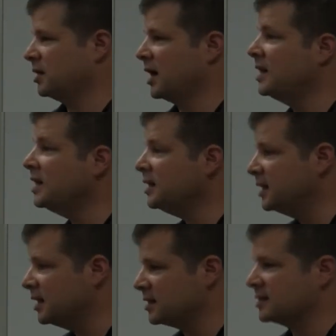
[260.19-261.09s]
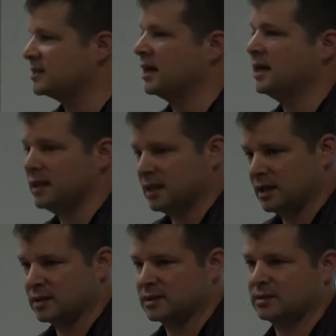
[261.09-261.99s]
I need this,
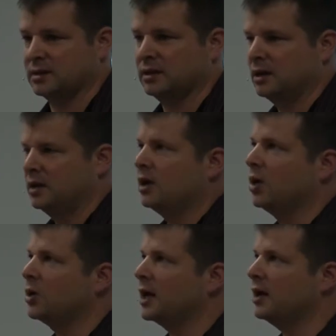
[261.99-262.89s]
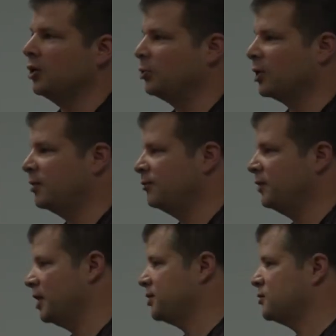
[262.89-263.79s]
and okay, no problem,
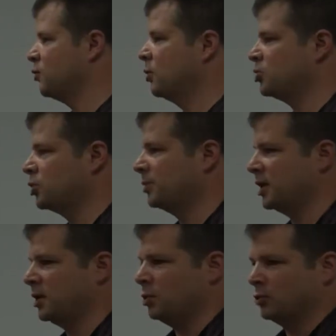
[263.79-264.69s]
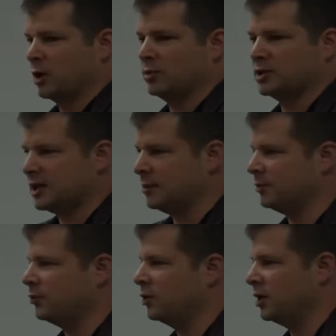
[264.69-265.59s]
fill out this form in triplicate, we'll rubber
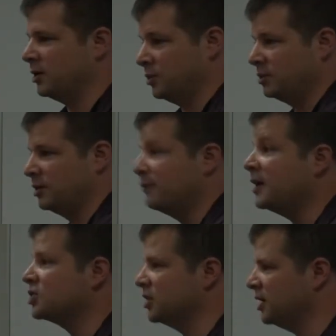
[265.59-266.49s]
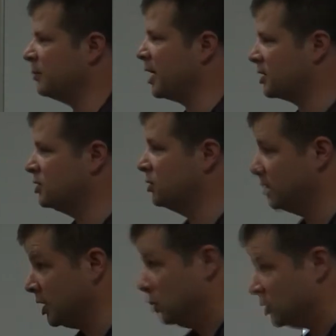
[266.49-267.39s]
stamp it for you, and we'll eventually get back to you,
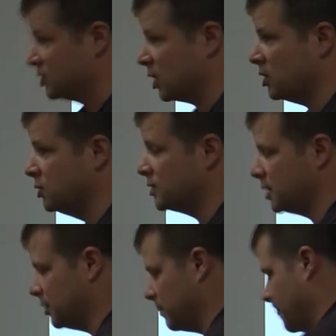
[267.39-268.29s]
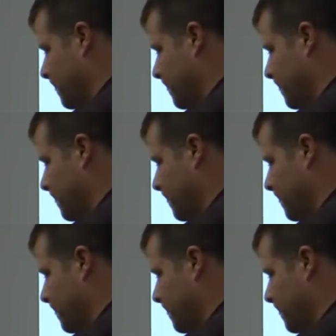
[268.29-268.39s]
and then you can start using it.